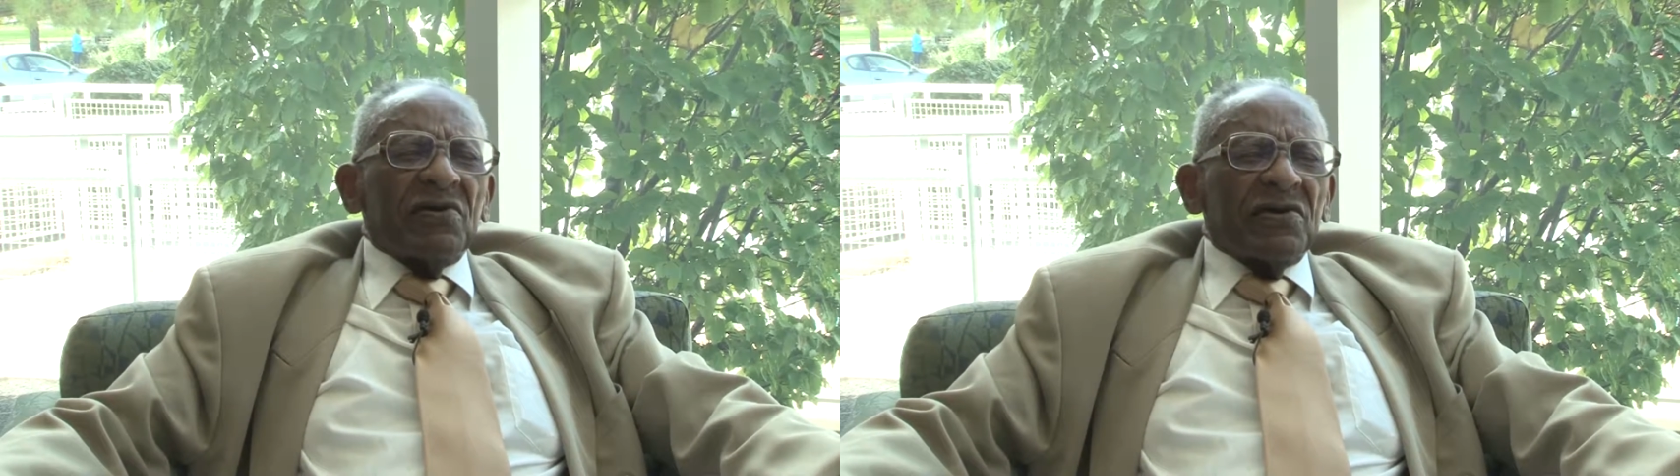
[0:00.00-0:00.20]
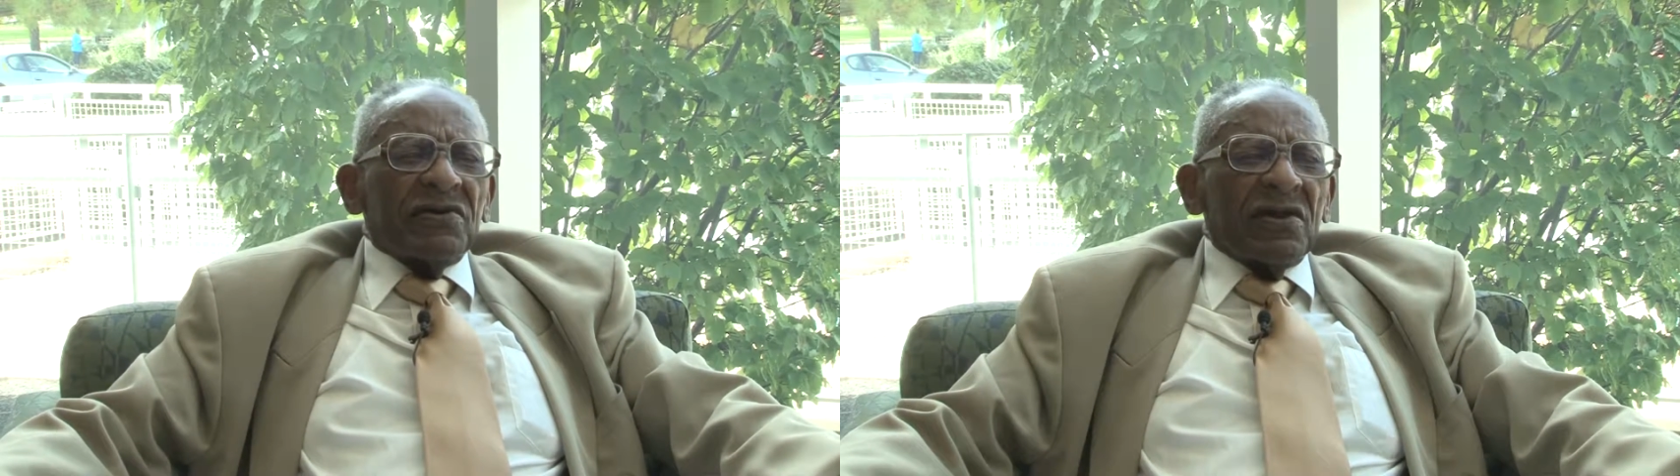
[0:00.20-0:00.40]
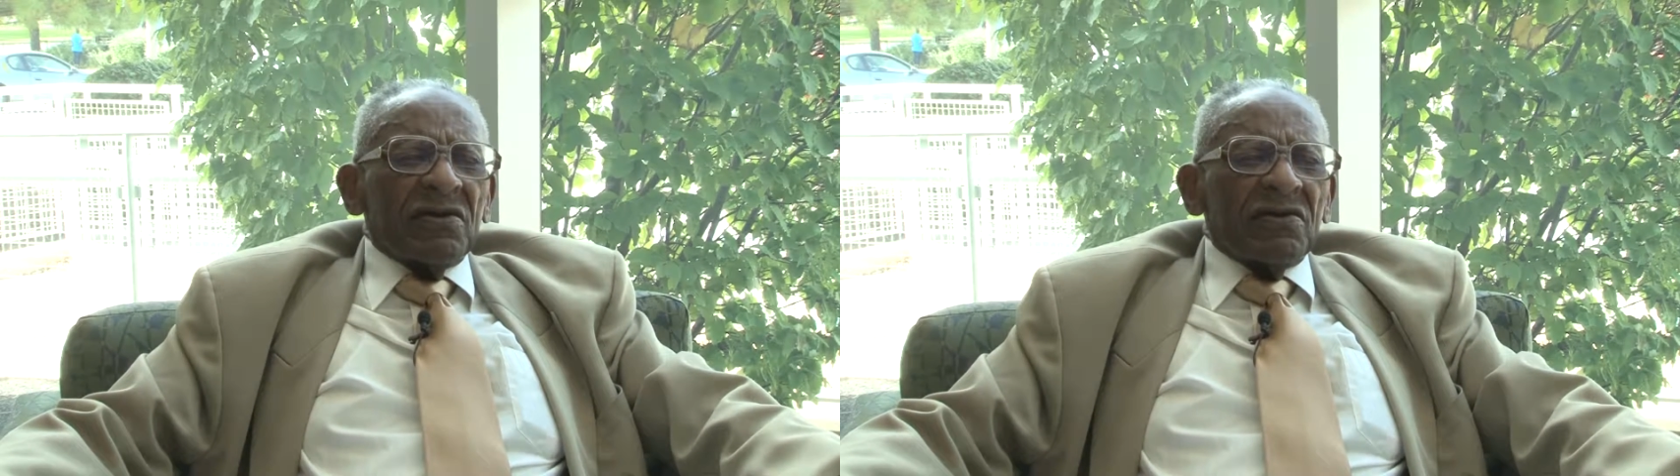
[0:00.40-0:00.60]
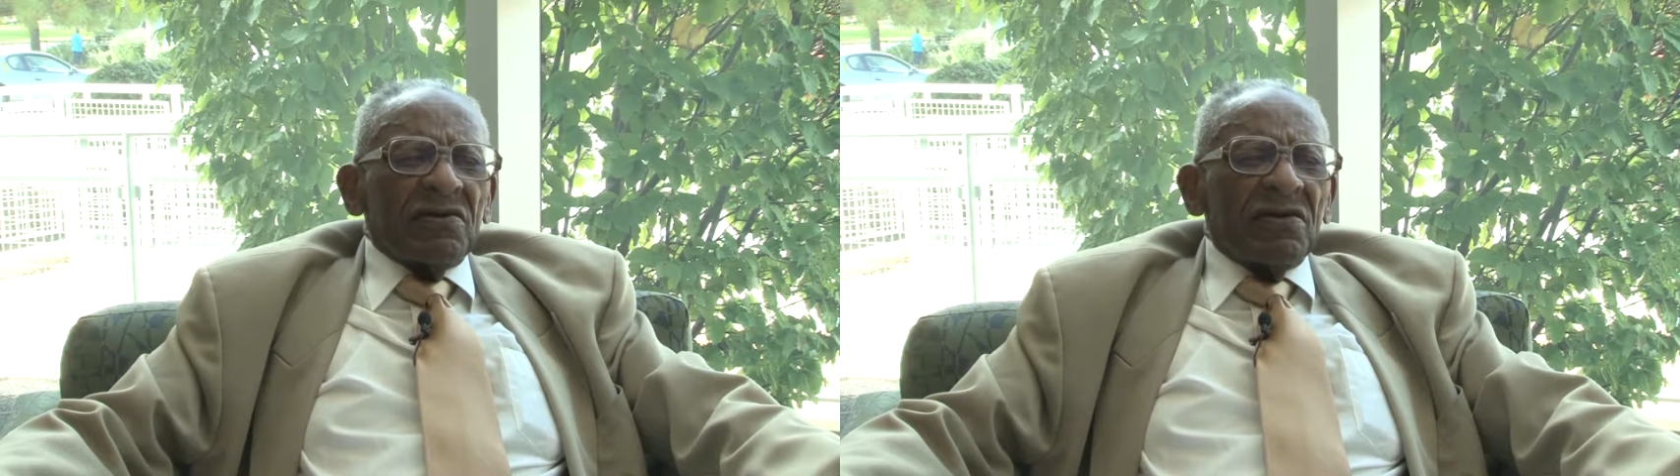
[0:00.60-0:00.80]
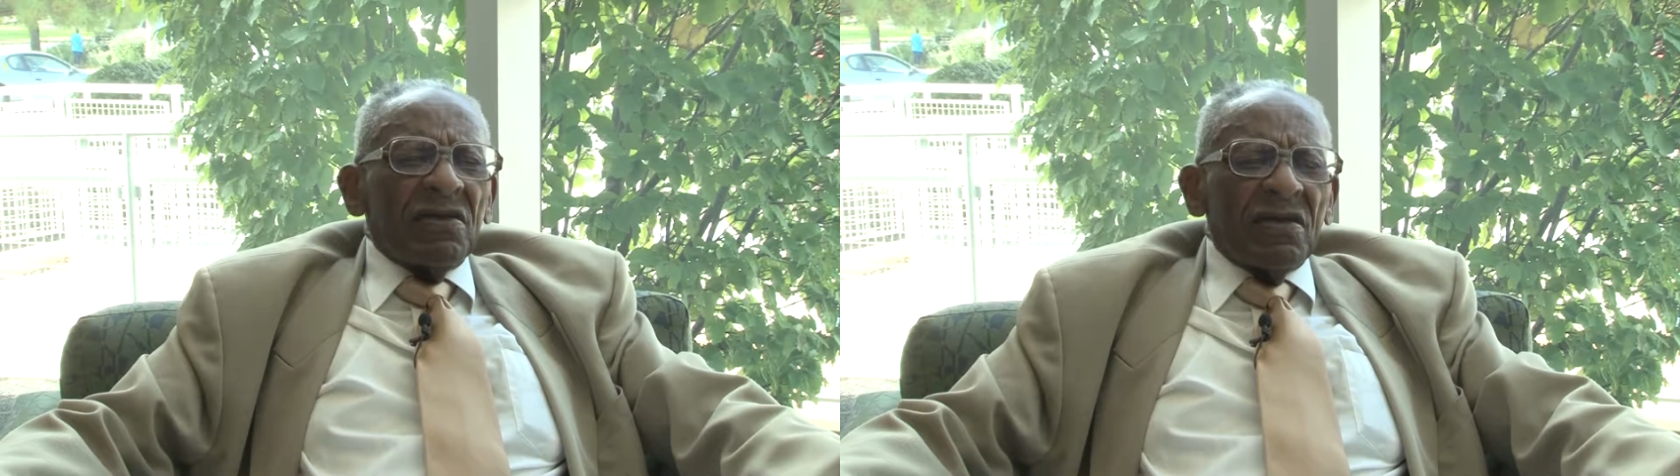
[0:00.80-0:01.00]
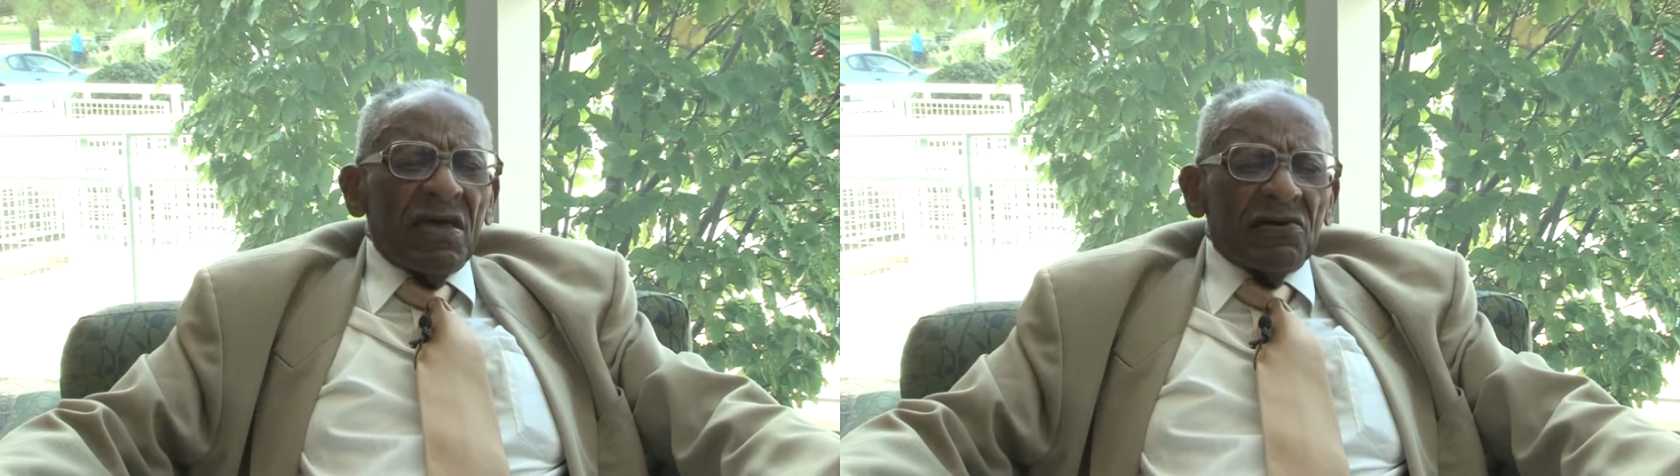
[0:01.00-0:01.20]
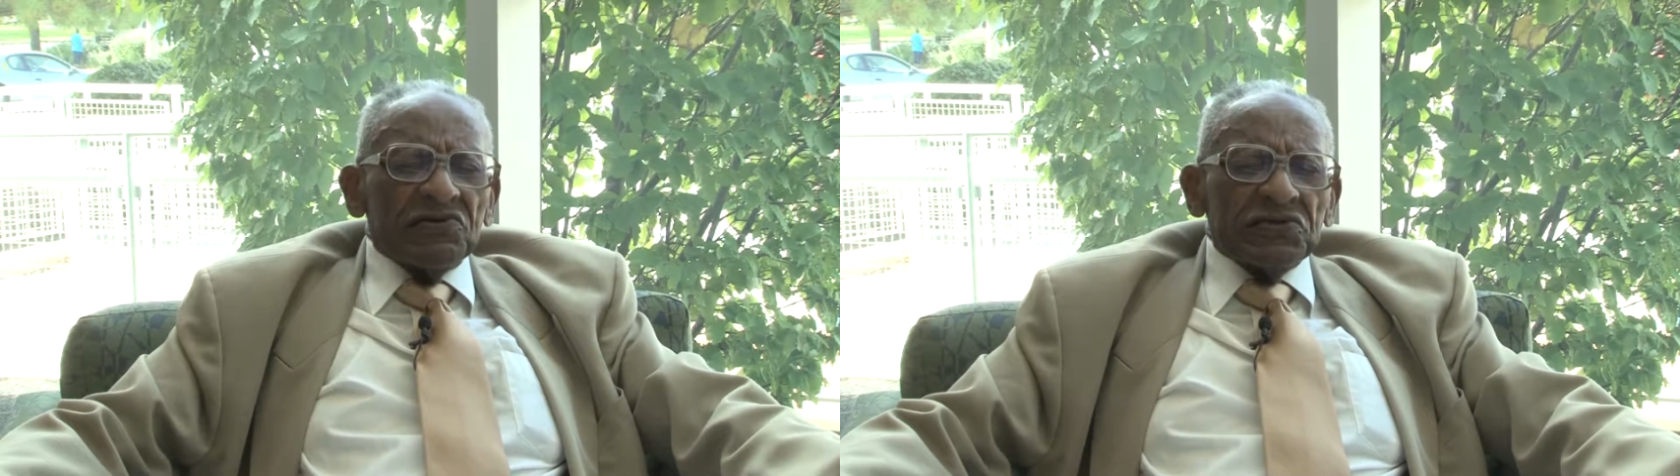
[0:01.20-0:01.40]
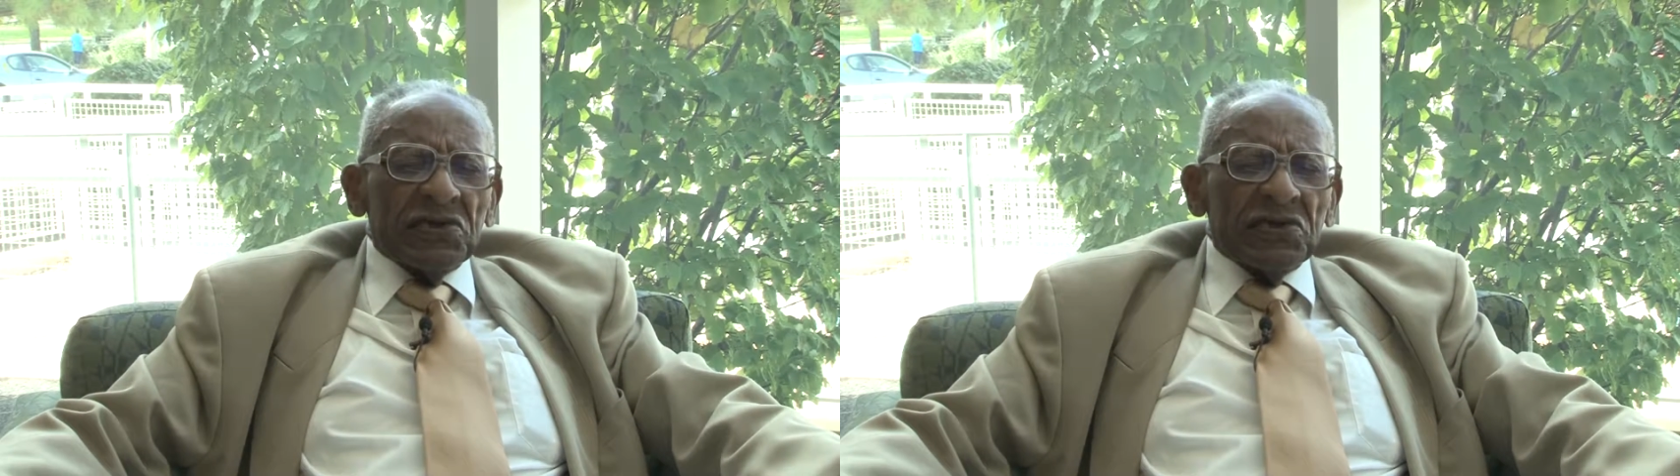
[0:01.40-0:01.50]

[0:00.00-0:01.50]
my house.